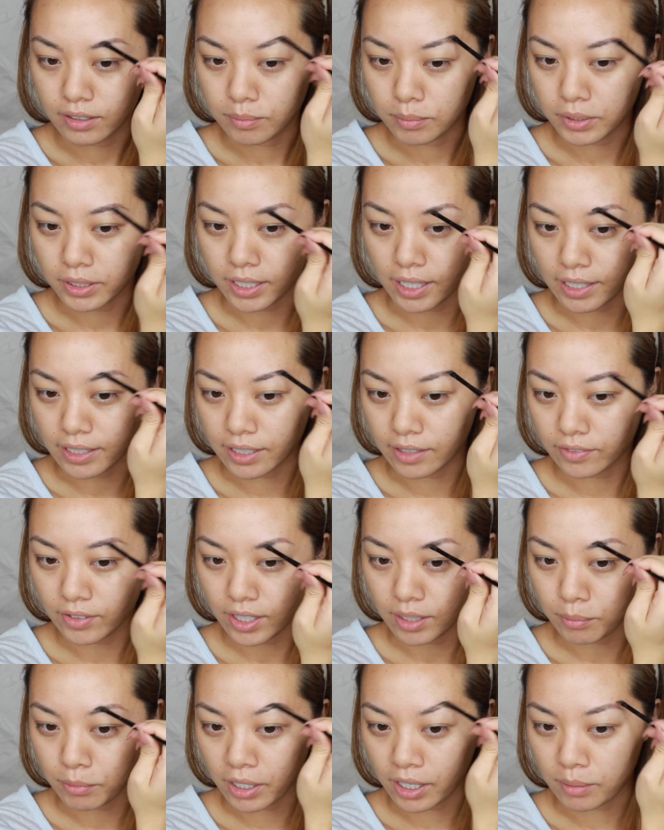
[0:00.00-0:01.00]
But yeah, I never
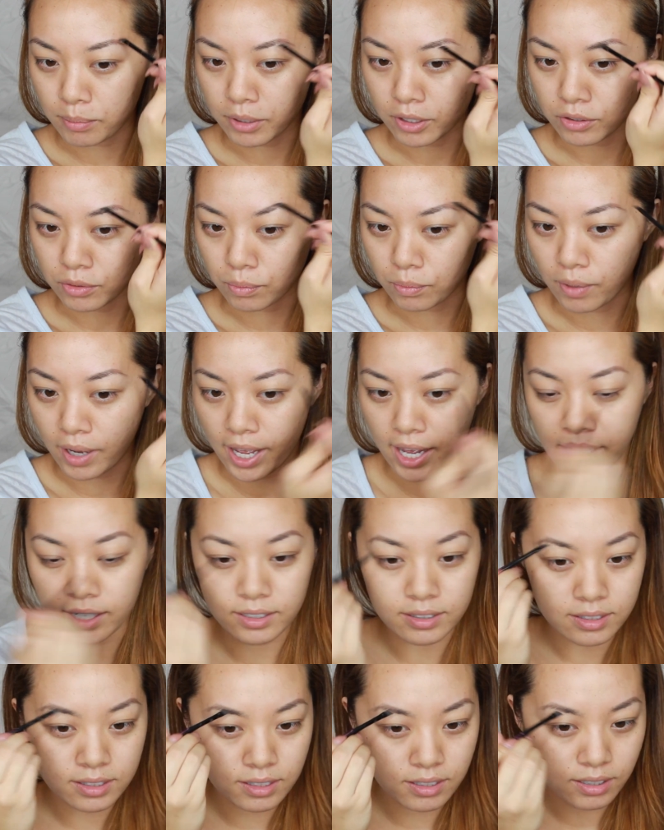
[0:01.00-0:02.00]
had my eyebrows
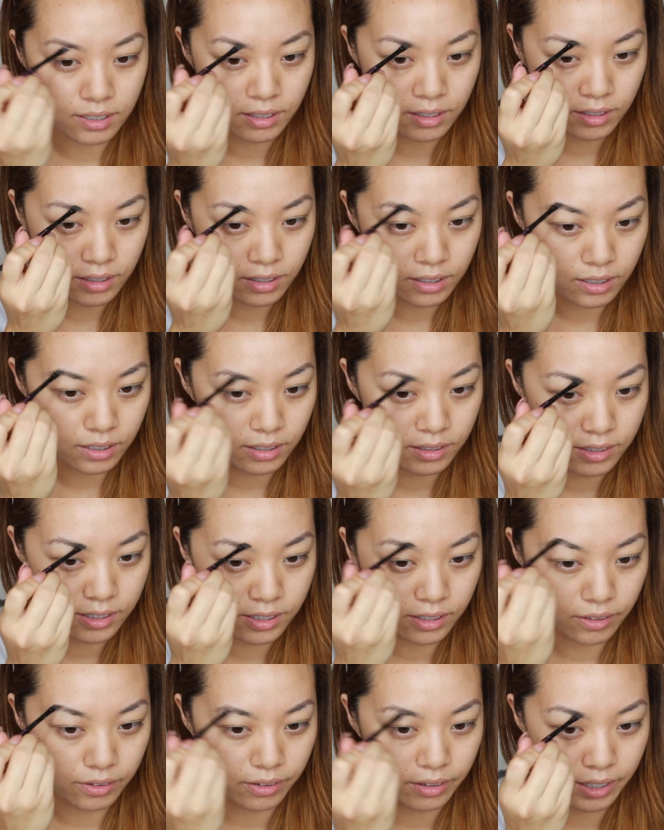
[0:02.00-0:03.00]
waxed
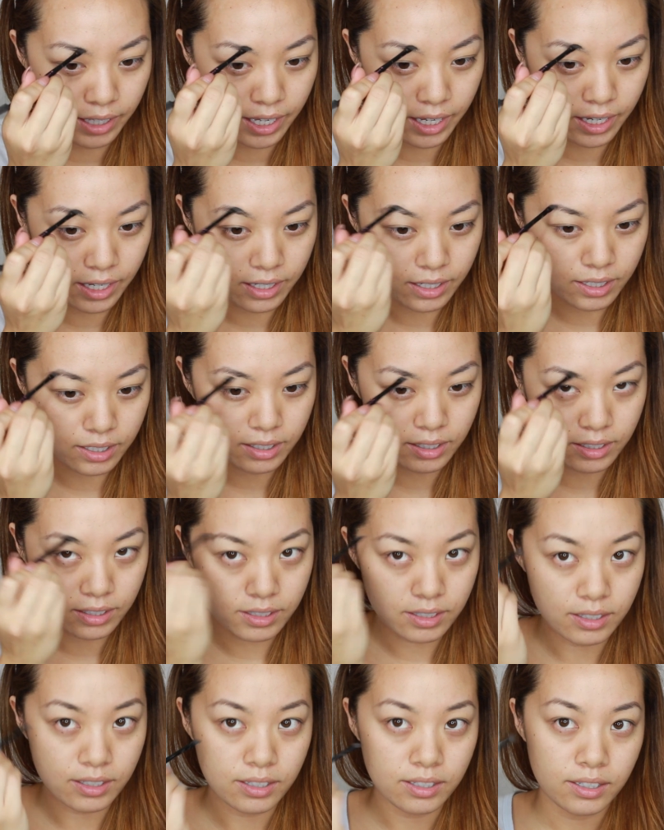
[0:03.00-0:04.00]
until then.
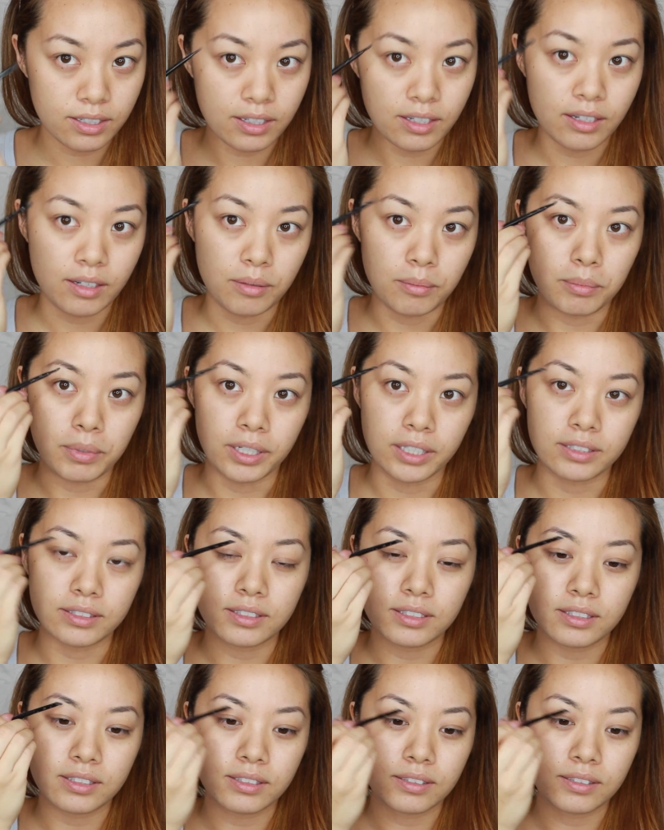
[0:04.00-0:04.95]
But